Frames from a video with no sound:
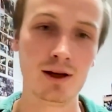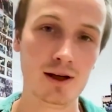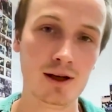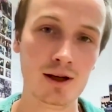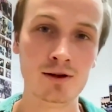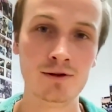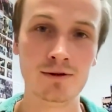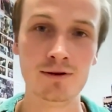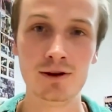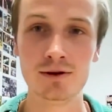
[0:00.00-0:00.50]

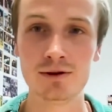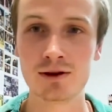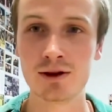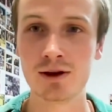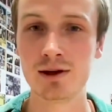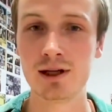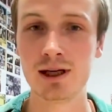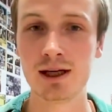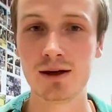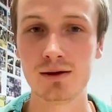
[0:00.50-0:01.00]
interviews
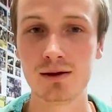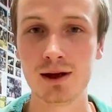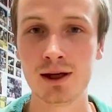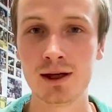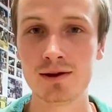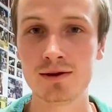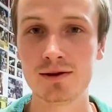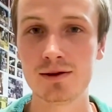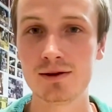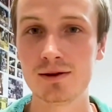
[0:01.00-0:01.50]
going out
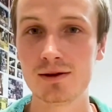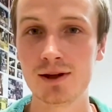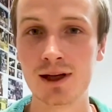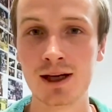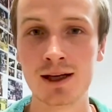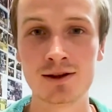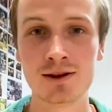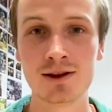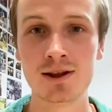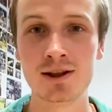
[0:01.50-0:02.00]

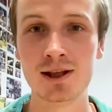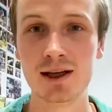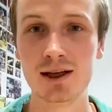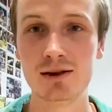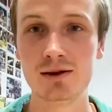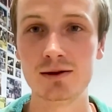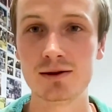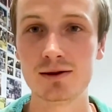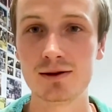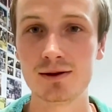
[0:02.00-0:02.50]
as the
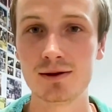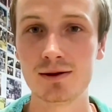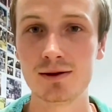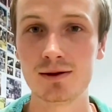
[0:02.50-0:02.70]
day's